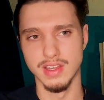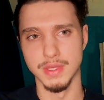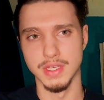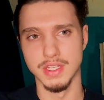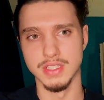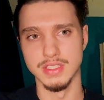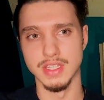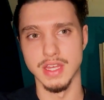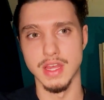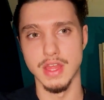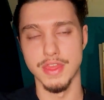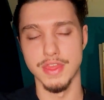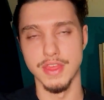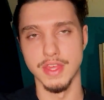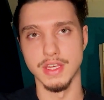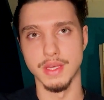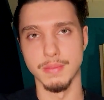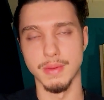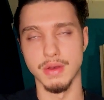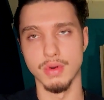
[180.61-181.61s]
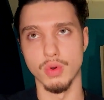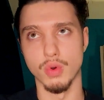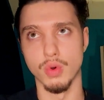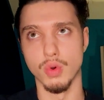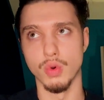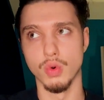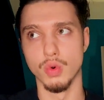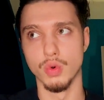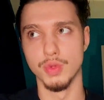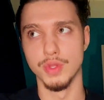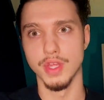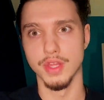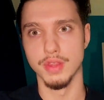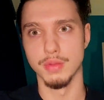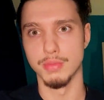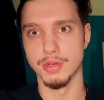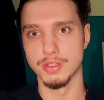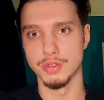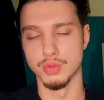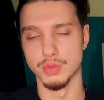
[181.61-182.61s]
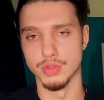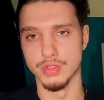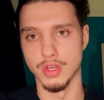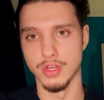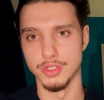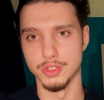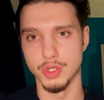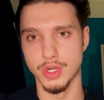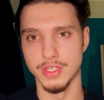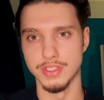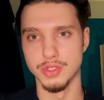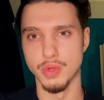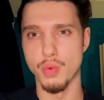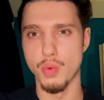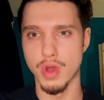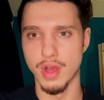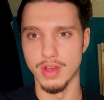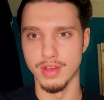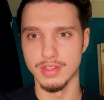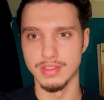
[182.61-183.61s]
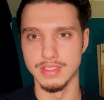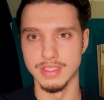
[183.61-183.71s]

Because think about all the other muscles that are trying to work